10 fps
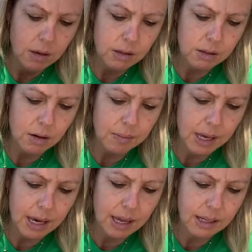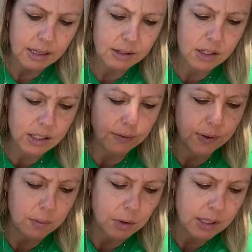So I'm adding just a
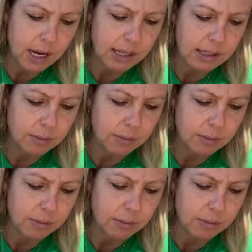few more dots